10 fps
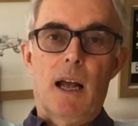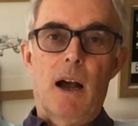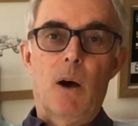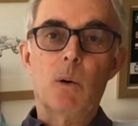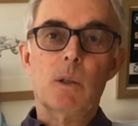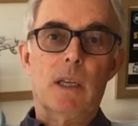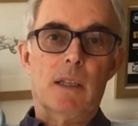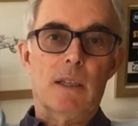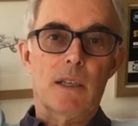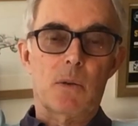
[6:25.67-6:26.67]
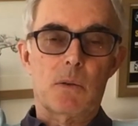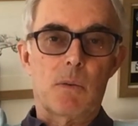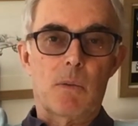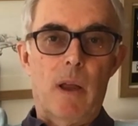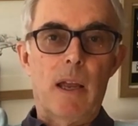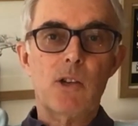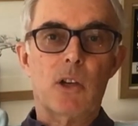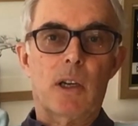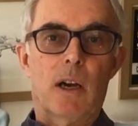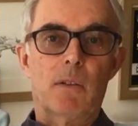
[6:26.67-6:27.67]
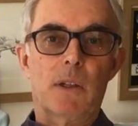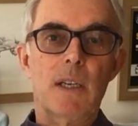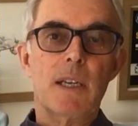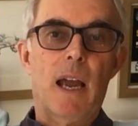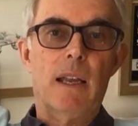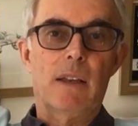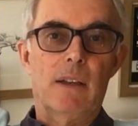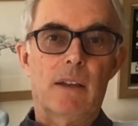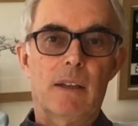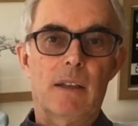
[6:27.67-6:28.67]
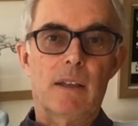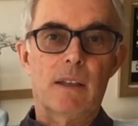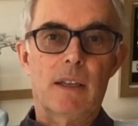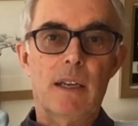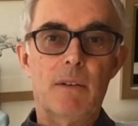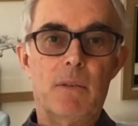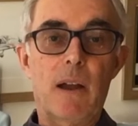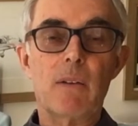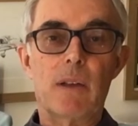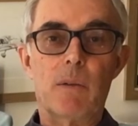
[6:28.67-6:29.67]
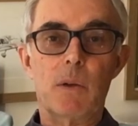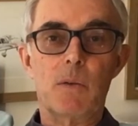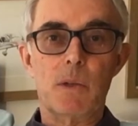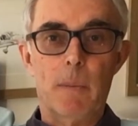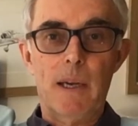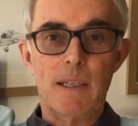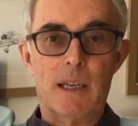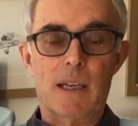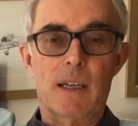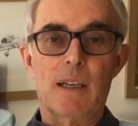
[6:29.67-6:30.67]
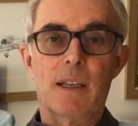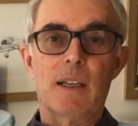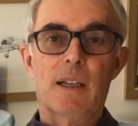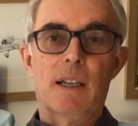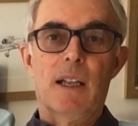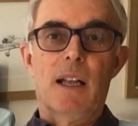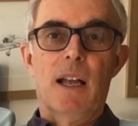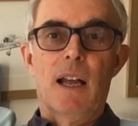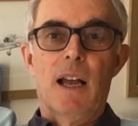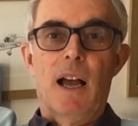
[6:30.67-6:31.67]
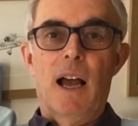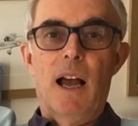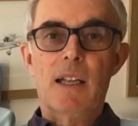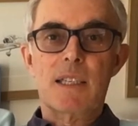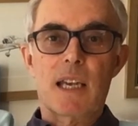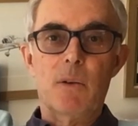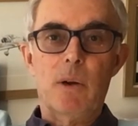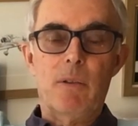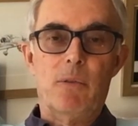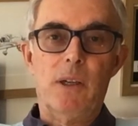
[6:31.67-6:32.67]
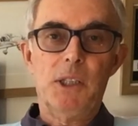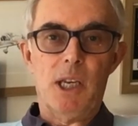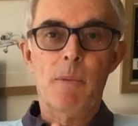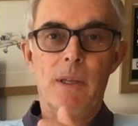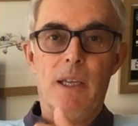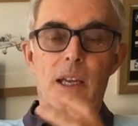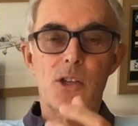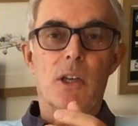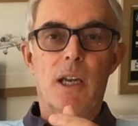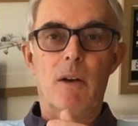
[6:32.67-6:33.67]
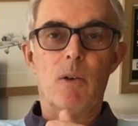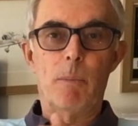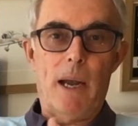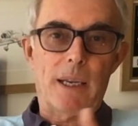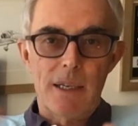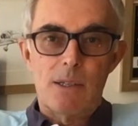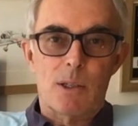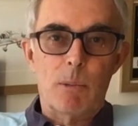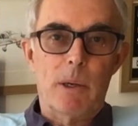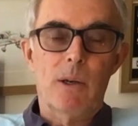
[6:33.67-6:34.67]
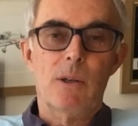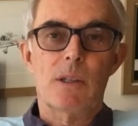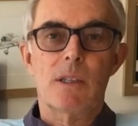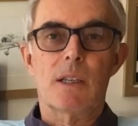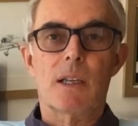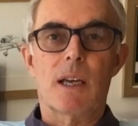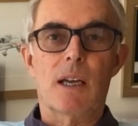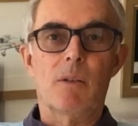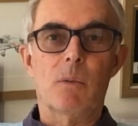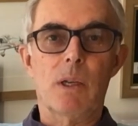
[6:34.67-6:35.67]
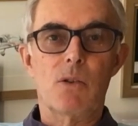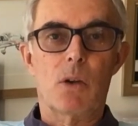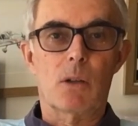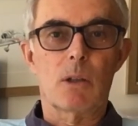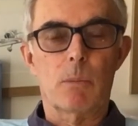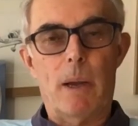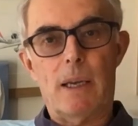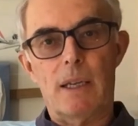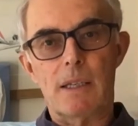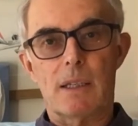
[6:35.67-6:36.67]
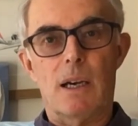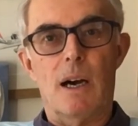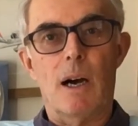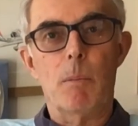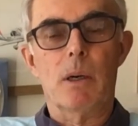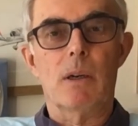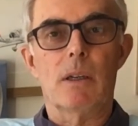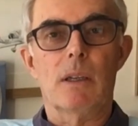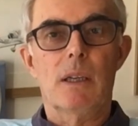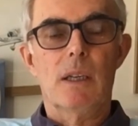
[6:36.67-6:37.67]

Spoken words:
holding this engine cover in his hand, and he had found it, which was amazing. And so we fished him and the engine cover back into the boat, and we trundled back into the harbour and